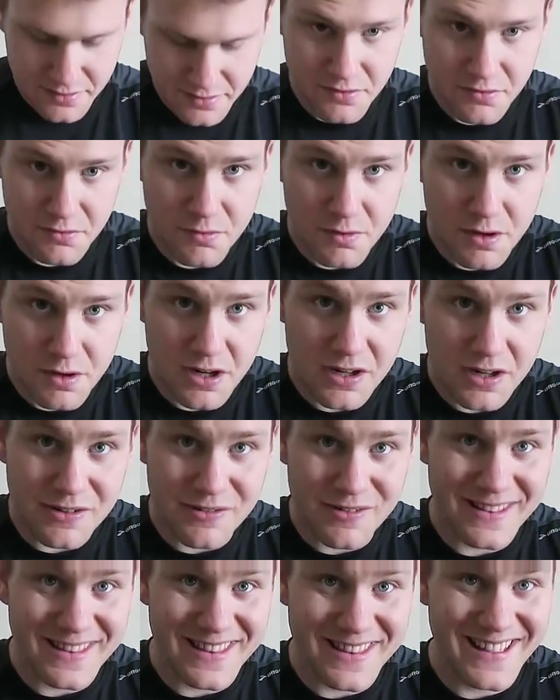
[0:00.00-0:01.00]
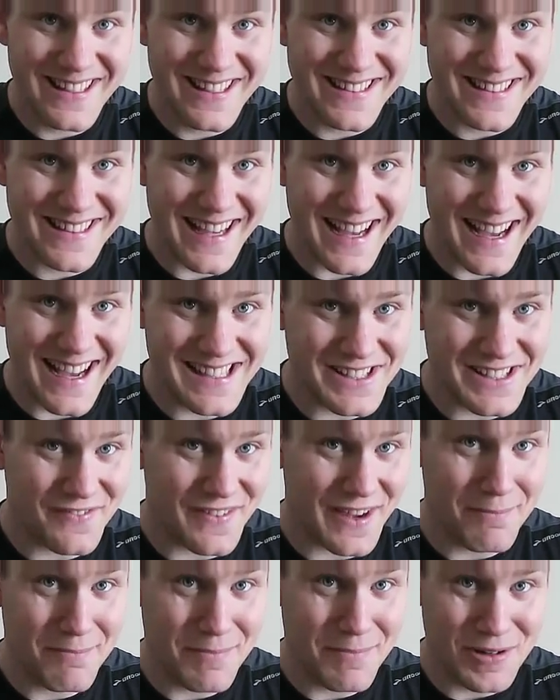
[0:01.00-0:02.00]
to work with these guys. If
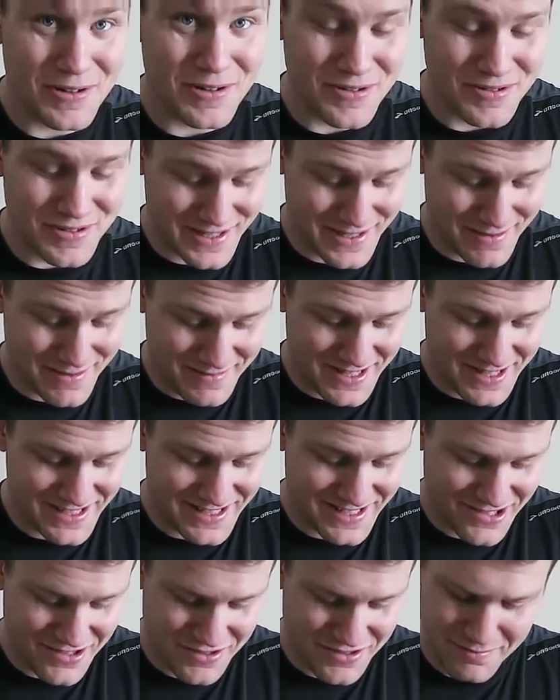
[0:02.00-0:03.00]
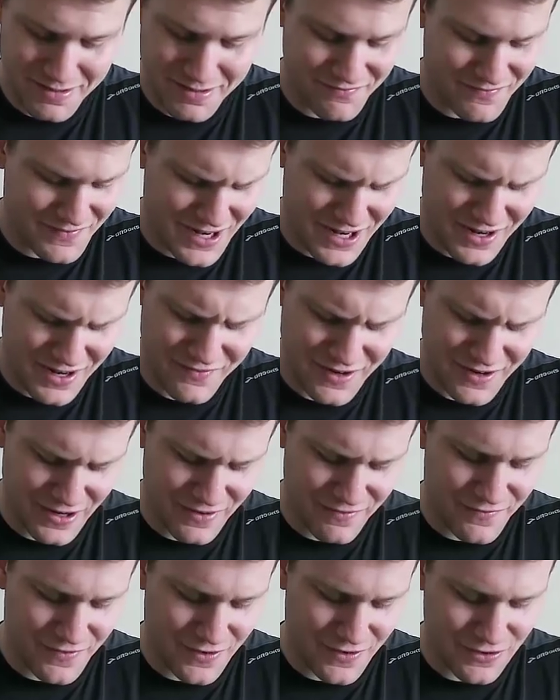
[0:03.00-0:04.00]
I produce them this year, it'd be very, very
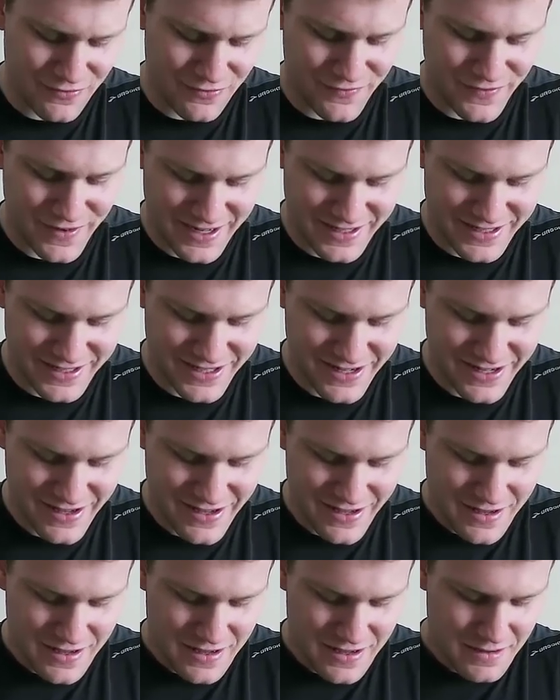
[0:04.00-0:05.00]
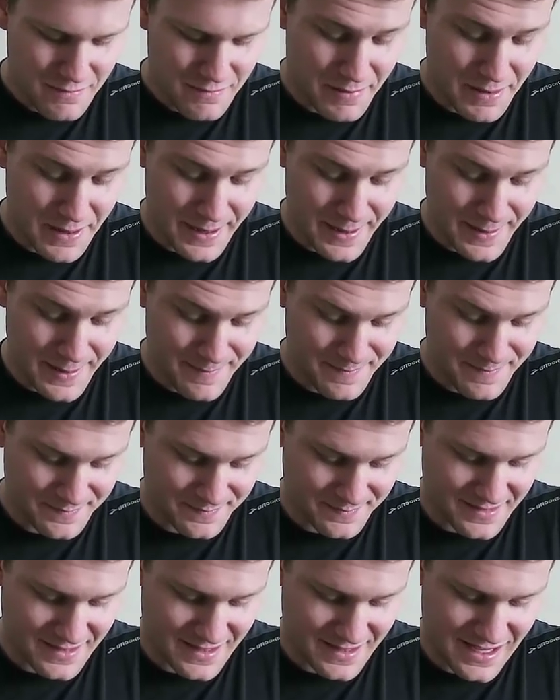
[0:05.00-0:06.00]
far-fetched, but
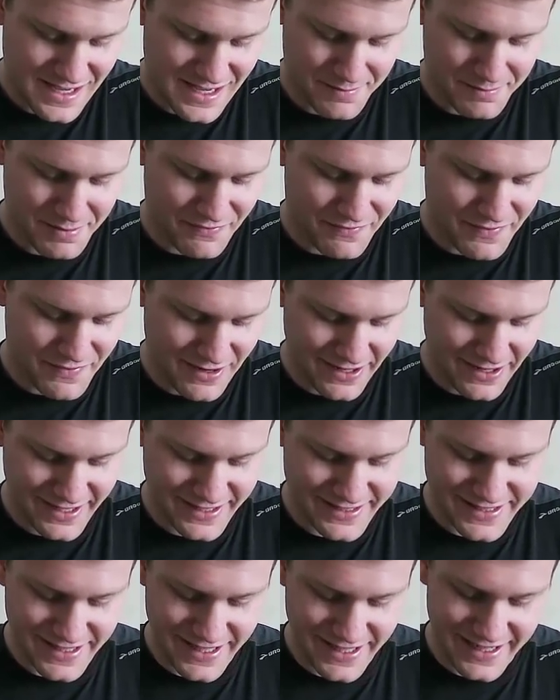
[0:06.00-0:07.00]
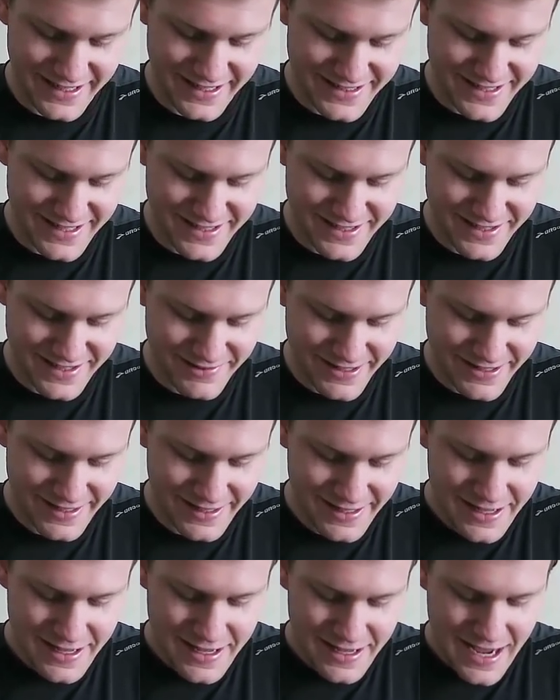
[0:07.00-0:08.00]
I'd be very excited to do it.
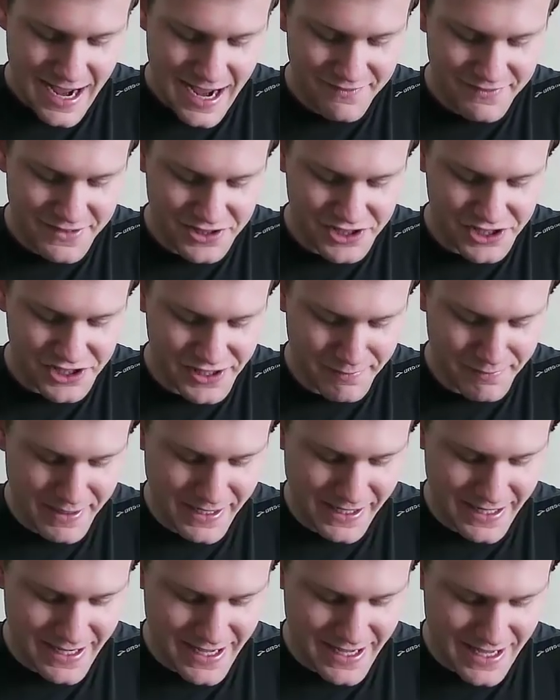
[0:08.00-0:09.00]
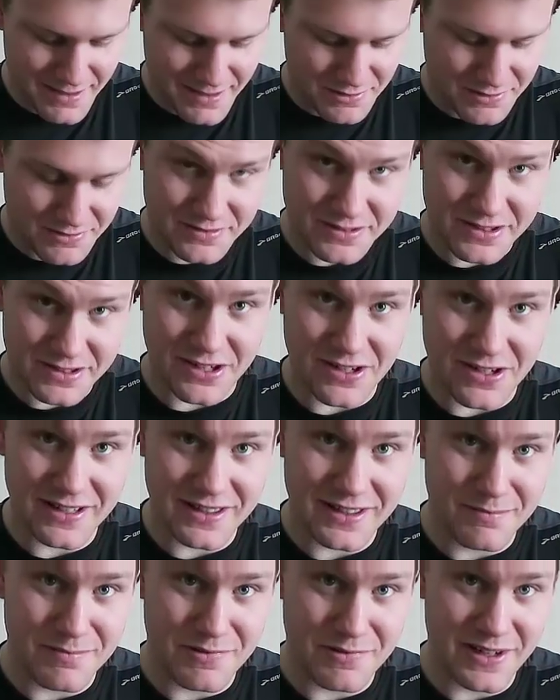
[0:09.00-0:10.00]
After shipping an animal during
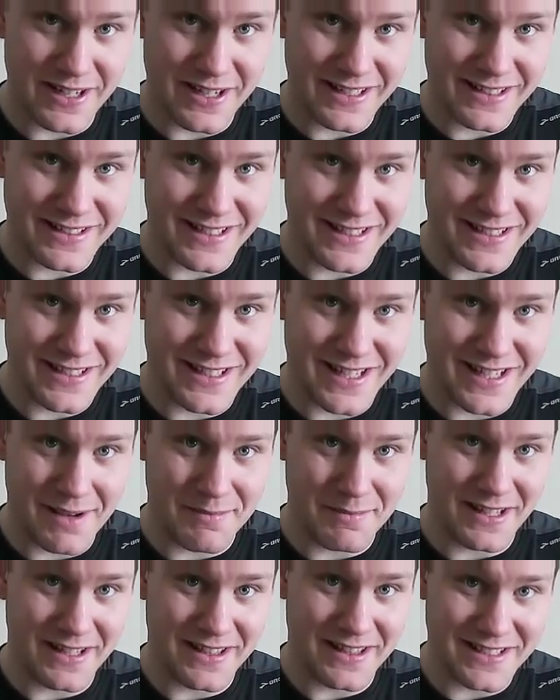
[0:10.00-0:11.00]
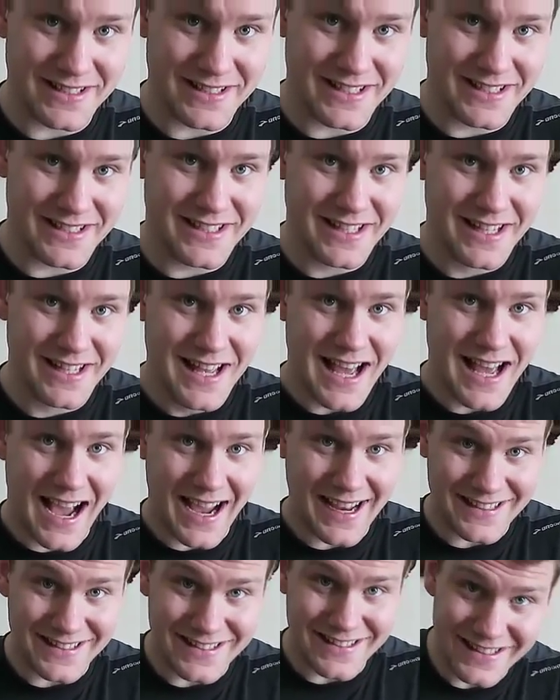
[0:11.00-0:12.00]
the breeding season, I mean, this is
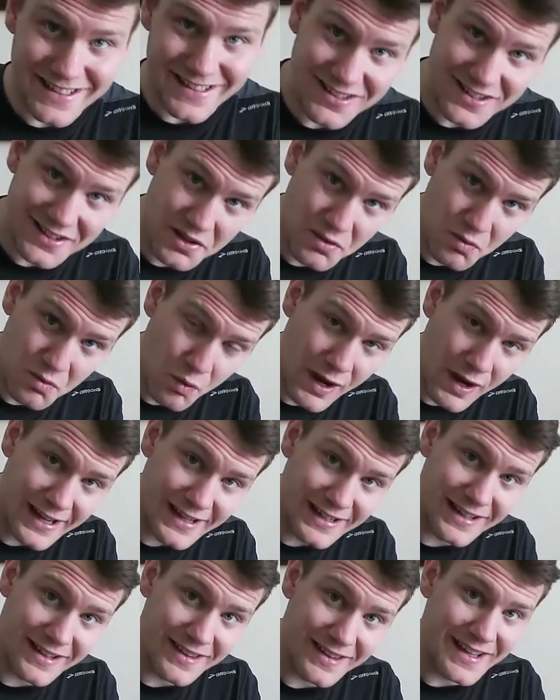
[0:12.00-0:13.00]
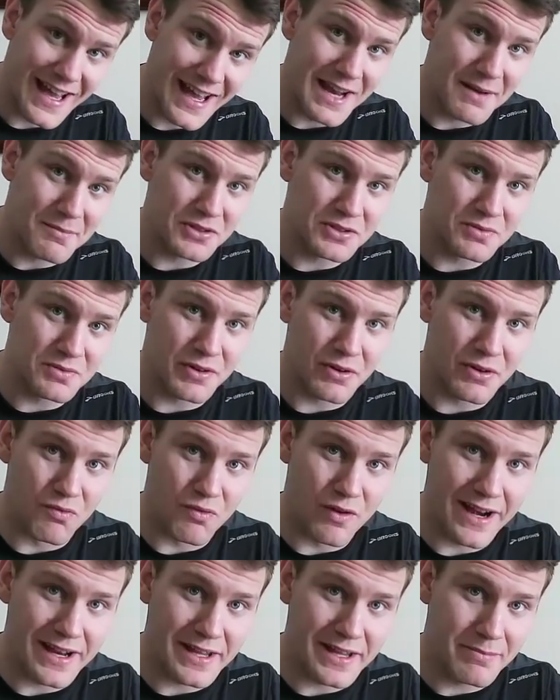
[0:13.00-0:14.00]
ideally when the animals would
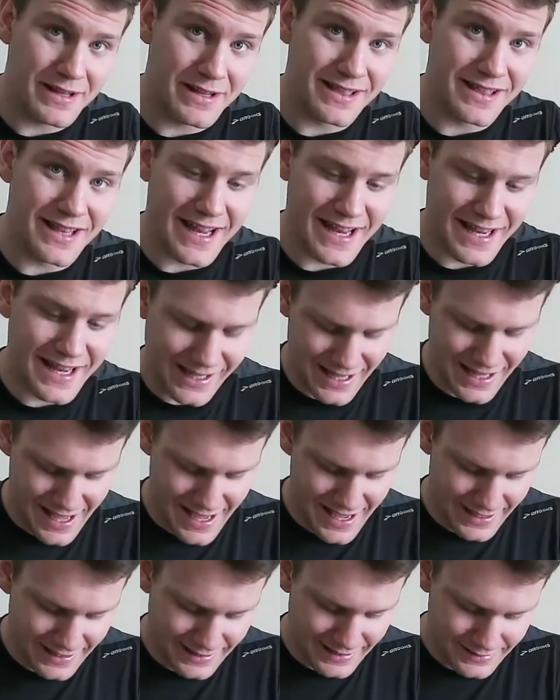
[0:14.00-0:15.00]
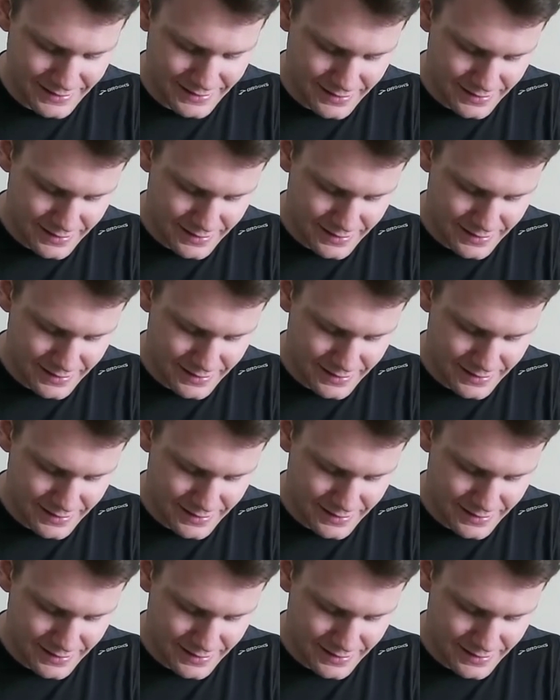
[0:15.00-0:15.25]
already be laying eggs.